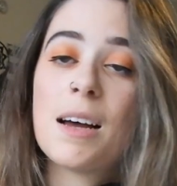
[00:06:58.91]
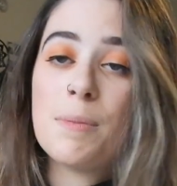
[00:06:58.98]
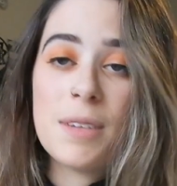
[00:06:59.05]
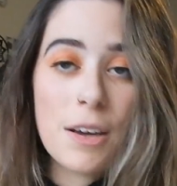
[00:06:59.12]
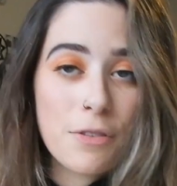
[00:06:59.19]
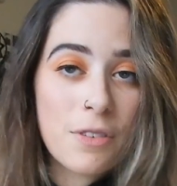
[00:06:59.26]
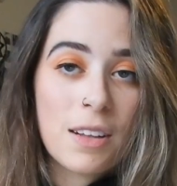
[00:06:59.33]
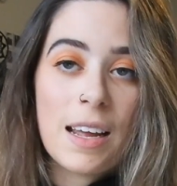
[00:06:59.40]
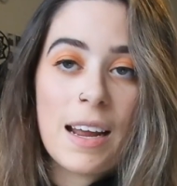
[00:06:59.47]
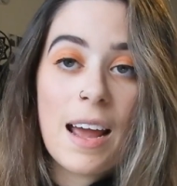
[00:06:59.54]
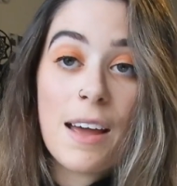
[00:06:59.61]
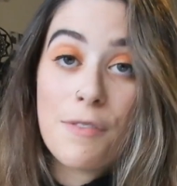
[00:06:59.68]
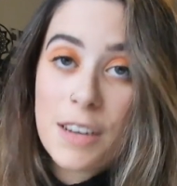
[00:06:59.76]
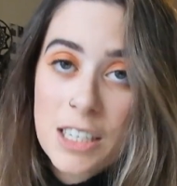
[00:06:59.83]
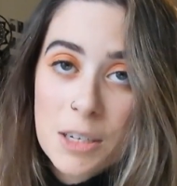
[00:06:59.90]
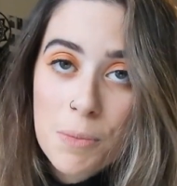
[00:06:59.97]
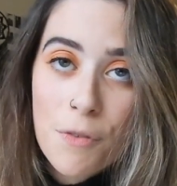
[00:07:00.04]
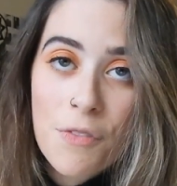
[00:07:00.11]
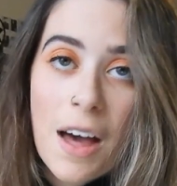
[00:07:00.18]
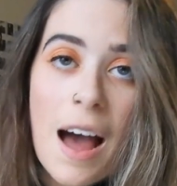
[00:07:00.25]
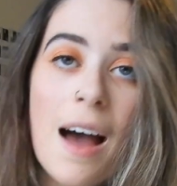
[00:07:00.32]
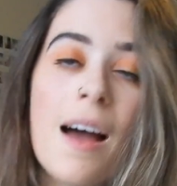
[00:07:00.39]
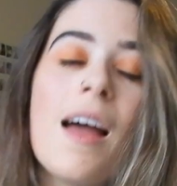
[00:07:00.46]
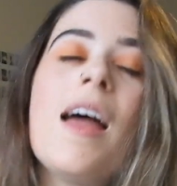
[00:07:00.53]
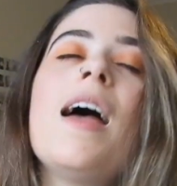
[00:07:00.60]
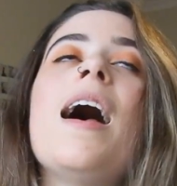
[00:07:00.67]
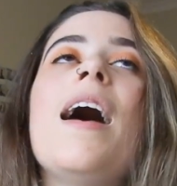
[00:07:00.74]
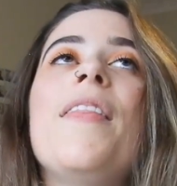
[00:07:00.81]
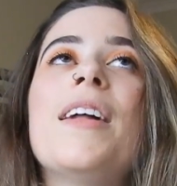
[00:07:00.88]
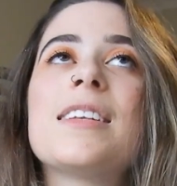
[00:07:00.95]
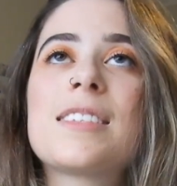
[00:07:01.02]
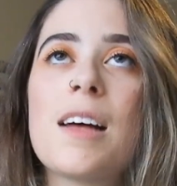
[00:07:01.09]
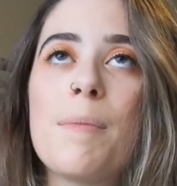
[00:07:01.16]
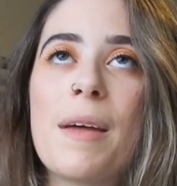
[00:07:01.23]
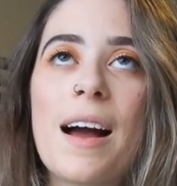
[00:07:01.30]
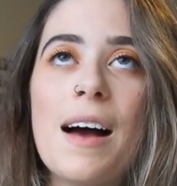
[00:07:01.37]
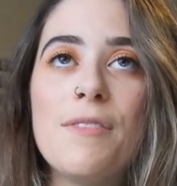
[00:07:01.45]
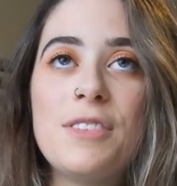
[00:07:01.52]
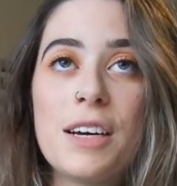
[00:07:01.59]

I'm definitely a victim of that, and that's something I've